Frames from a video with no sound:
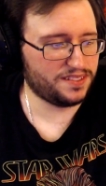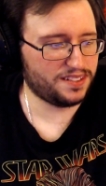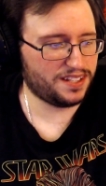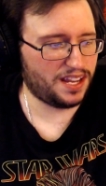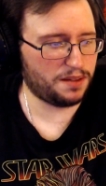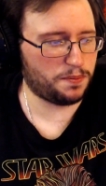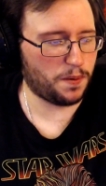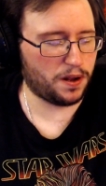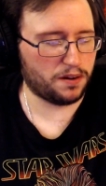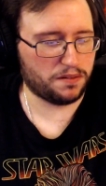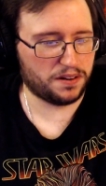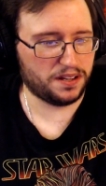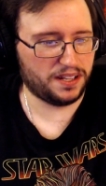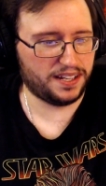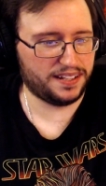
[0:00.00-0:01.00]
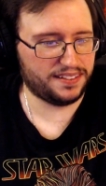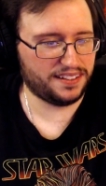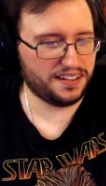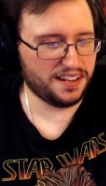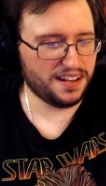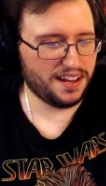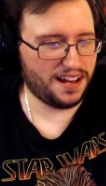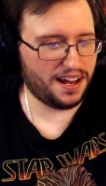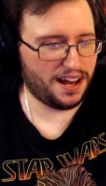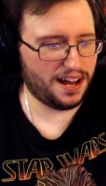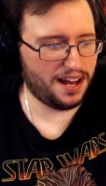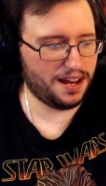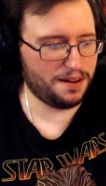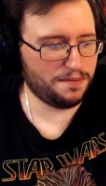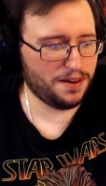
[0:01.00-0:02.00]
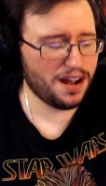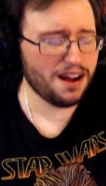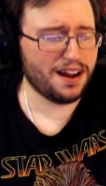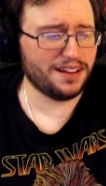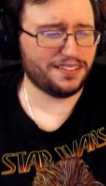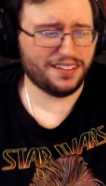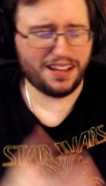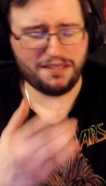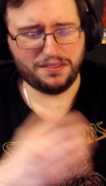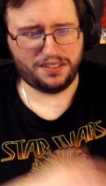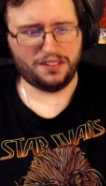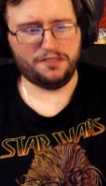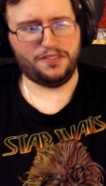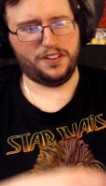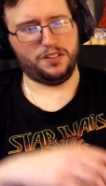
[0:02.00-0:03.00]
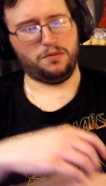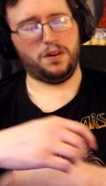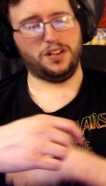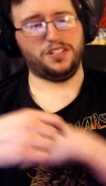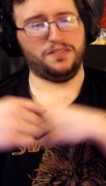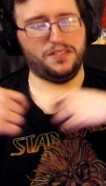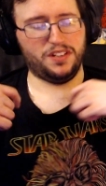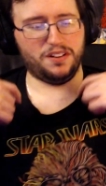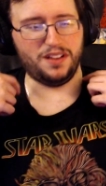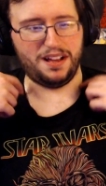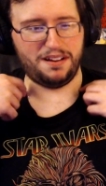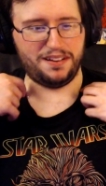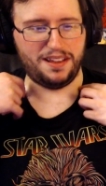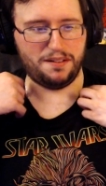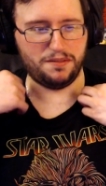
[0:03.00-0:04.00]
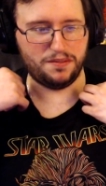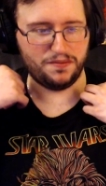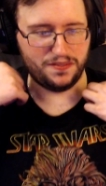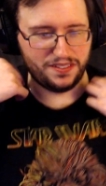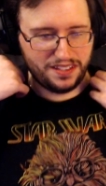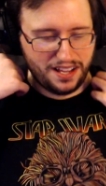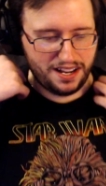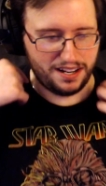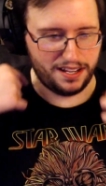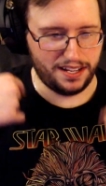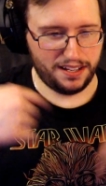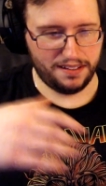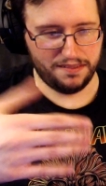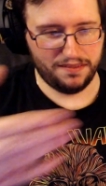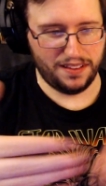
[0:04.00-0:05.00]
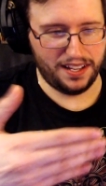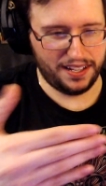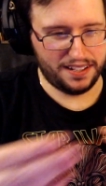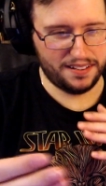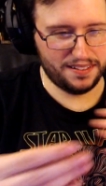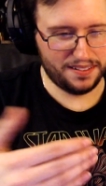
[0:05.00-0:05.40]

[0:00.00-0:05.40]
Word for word: It's probably really easy. Um, all right, so that was still fun to watch, even though that that one's not a like